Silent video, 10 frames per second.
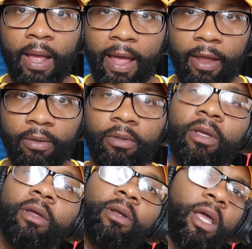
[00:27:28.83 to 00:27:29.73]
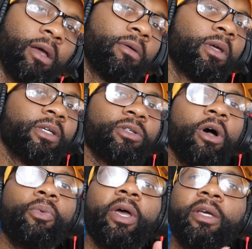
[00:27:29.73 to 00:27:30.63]
All right, now as
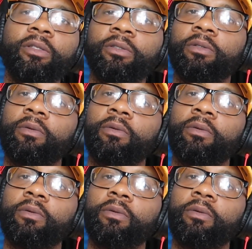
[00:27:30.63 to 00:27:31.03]
always,